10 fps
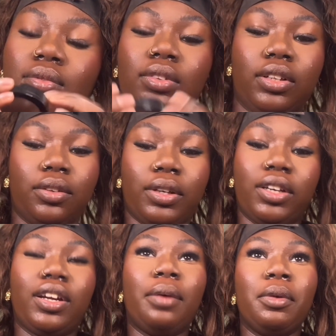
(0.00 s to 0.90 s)
okay,
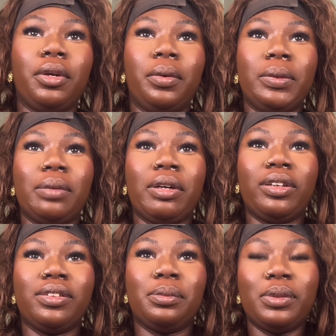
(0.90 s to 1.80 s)
I'm gonna go in with the micro
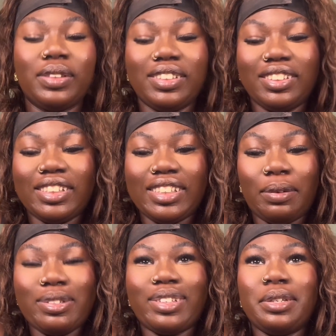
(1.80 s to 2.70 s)
smooth, because I was
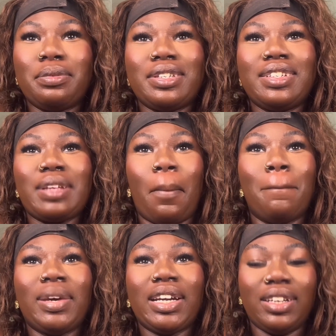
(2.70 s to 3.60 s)
looking for this,
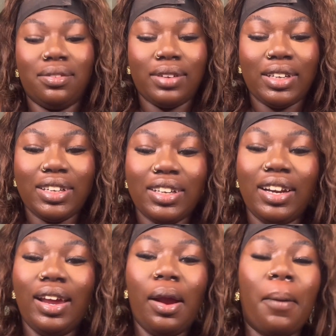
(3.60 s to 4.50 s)
but I couldn't find it.
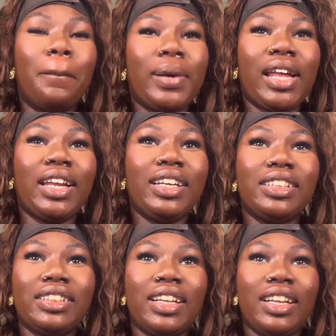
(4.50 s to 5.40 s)
But I like
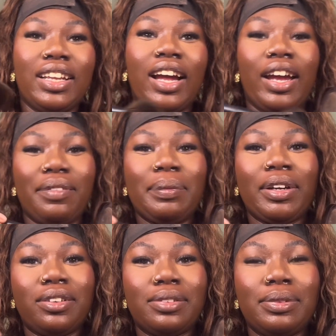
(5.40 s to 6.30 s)
that I have a
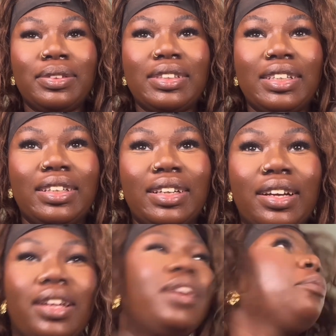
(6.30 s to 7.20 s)
micro smooth in
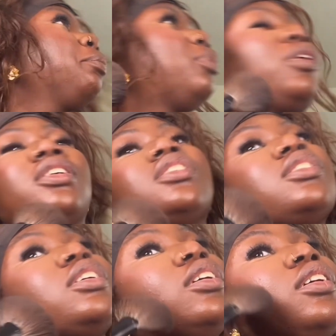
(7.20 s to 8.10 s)
a
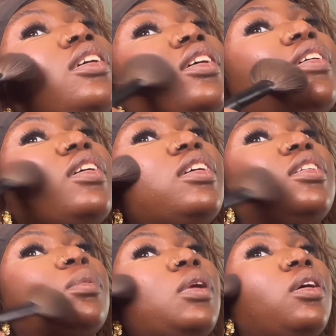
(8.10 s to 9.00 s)
bronzer as
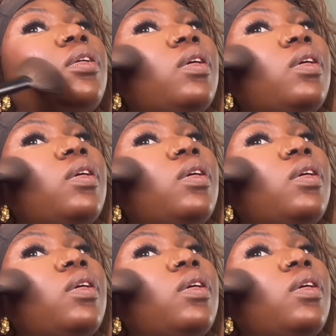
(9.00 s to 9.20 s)
well.